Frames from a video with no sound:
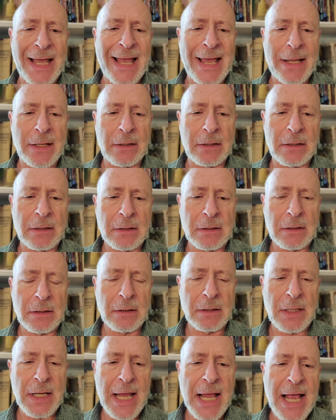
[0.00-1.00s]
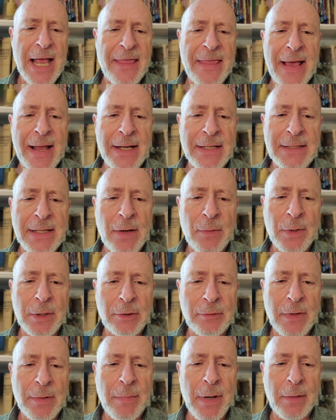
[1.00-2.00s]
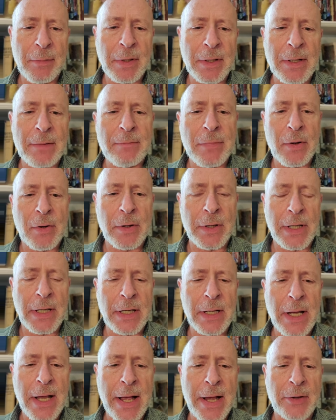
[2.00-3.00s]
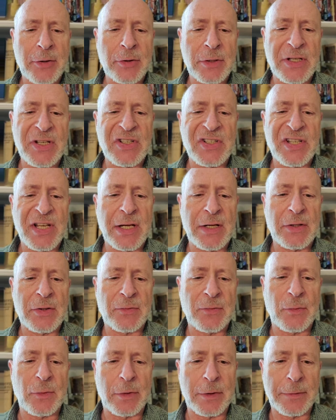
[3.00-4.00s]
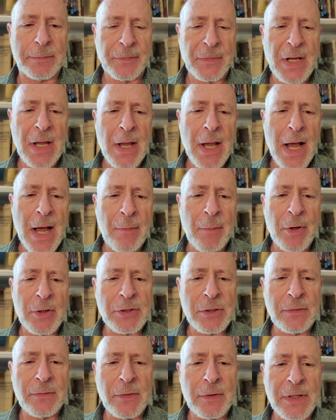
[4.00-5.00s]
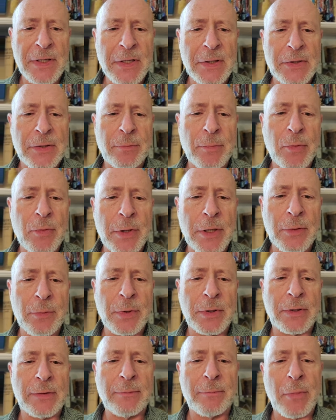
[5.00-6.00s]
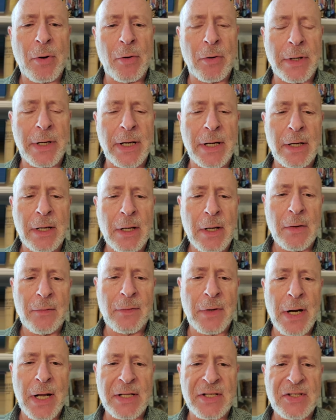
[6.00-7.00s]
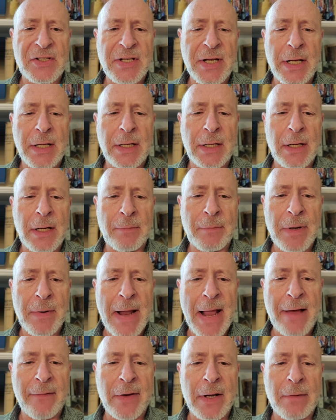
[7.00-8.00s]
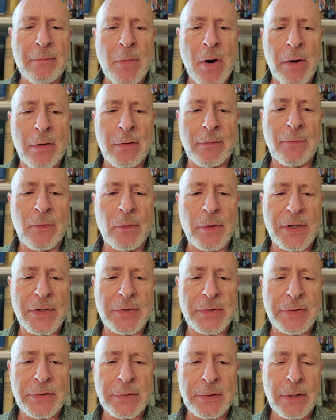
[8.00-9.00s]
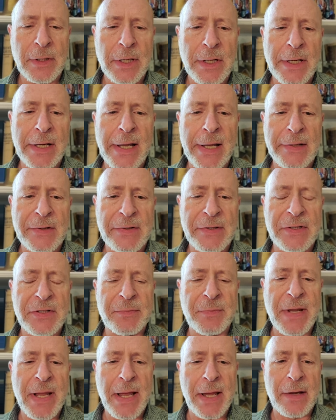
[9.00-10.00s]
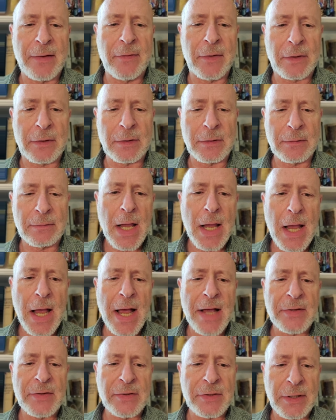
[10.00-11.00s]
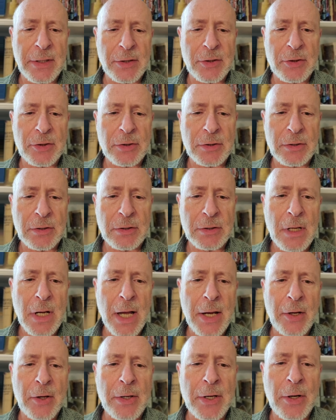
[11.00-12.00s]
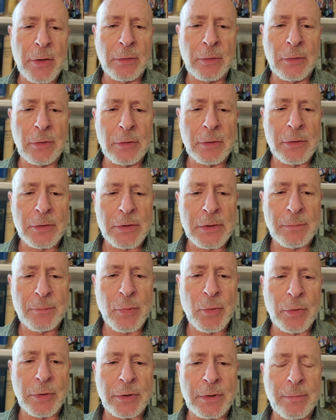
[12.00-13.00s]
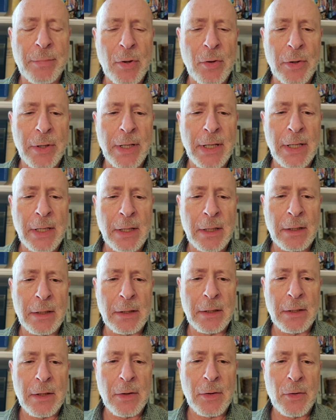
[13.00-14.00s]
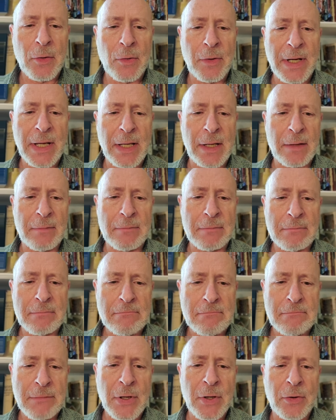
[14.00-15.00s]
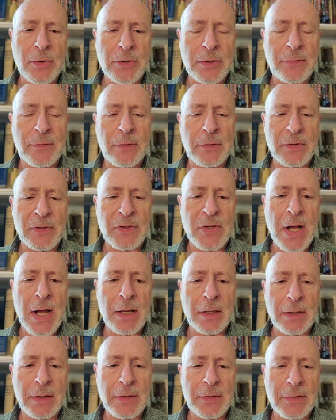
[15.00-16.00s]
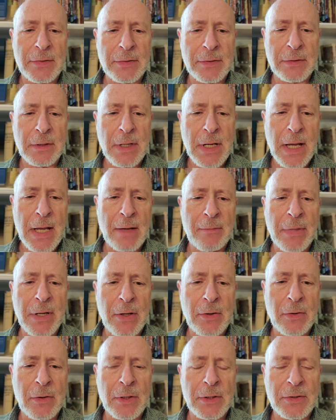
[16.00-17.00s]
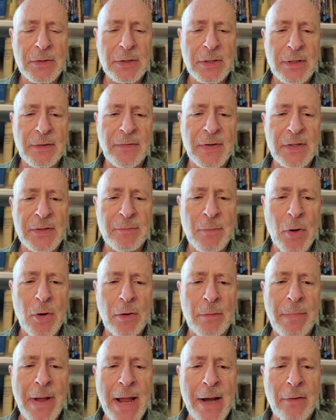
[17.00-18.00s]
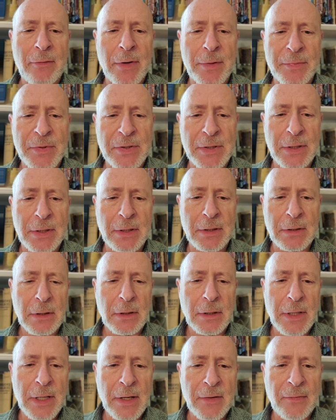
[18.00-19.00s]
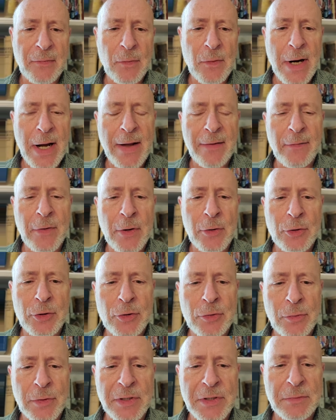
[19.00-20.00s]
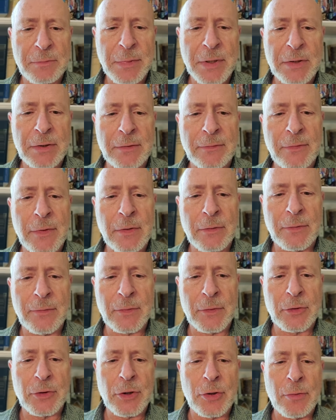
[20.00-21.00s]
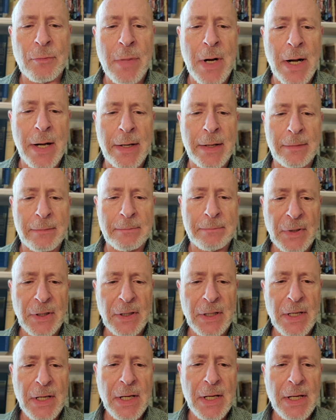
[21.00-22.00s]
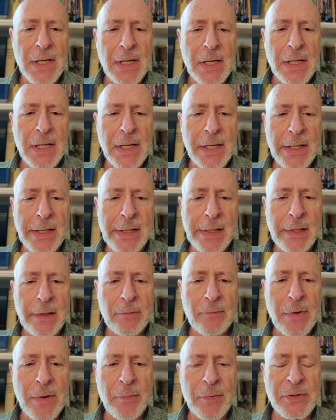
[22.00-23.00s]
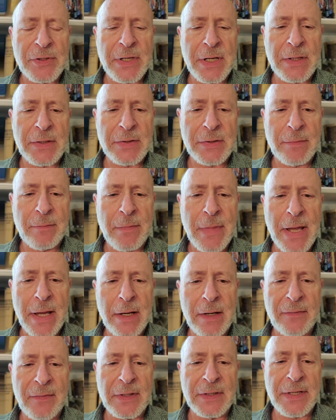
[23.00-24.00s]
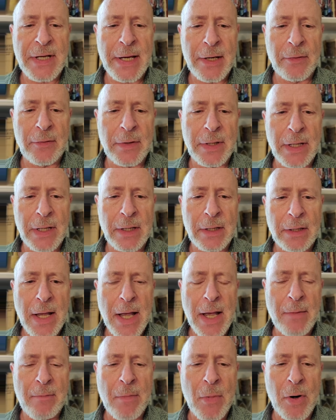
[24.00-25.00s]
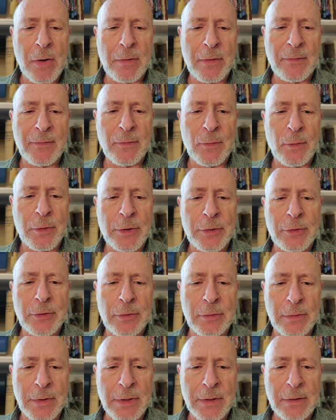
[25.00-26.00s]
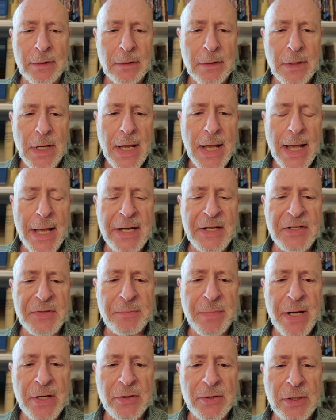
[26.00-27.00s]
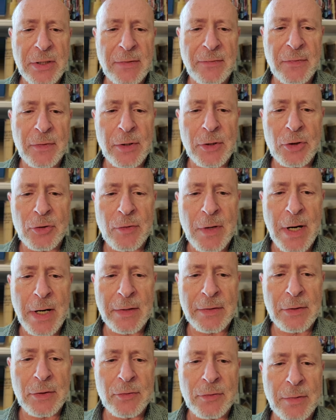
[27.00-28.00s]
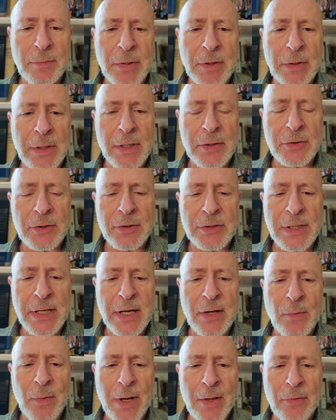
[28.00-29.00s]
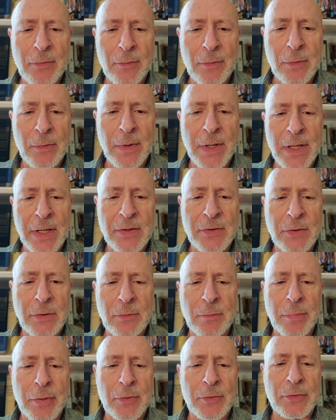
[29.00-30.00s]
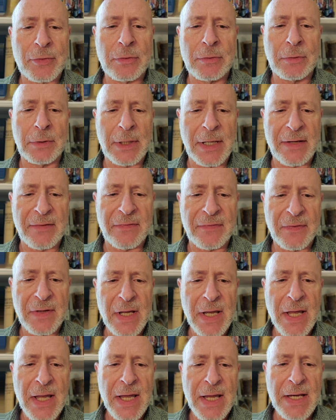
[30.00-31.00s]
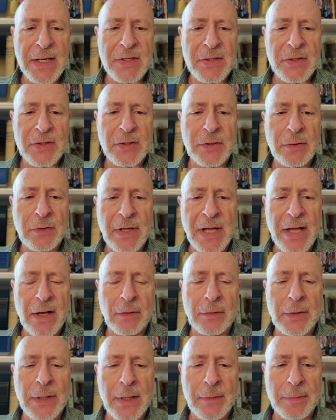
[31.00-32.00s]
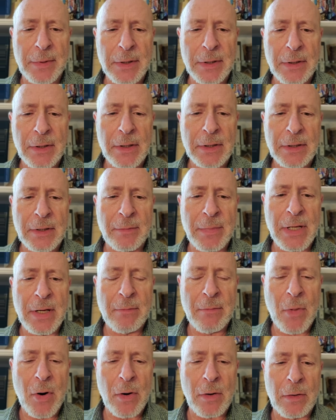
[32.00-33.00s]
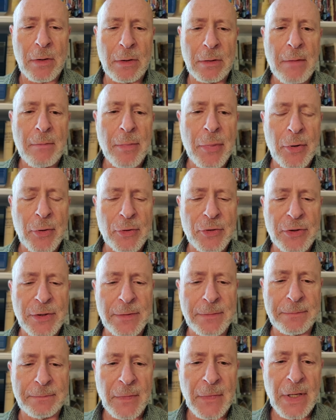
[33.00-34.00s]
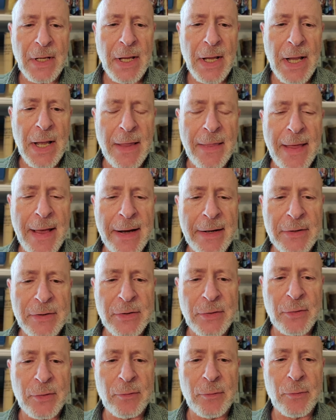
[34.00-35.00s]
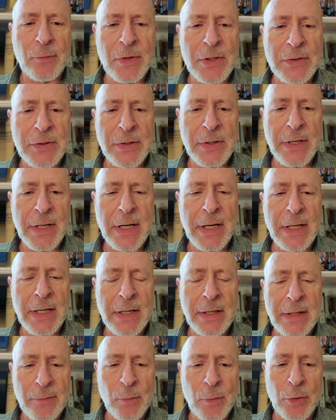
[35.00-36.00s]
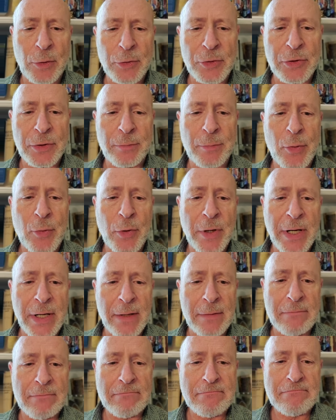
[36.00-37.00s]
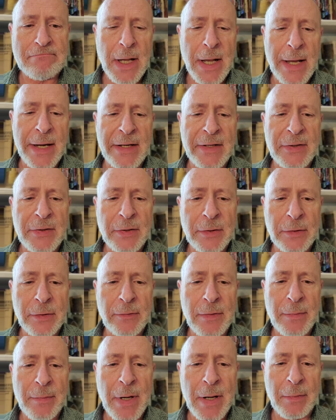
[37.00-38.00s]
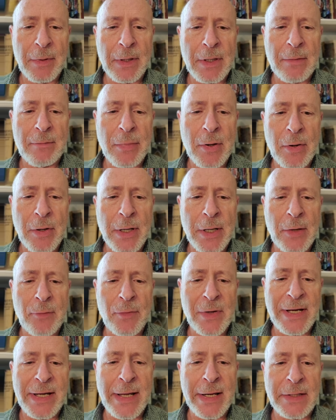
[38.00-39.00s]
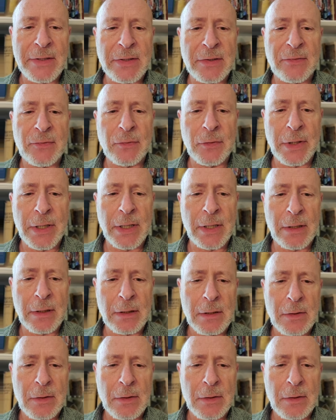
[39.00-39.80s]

end. And that is not what the Republican Party actually stands for. I'm also very disappointed with the party for not standing up and having a moral voice against his behavior. As such, I could no longer support the party nor him because of their silence and because of his moral bankruptcy. Therefore, I have no choice but to vote for Joe Biden. He represents a man of integrity and moral fortitude, and especially for the trials and tribulations that he went through in his own personal life, he still held up to be a moral person. And that is the reason that I will support him. And until the Republican Party regains its footing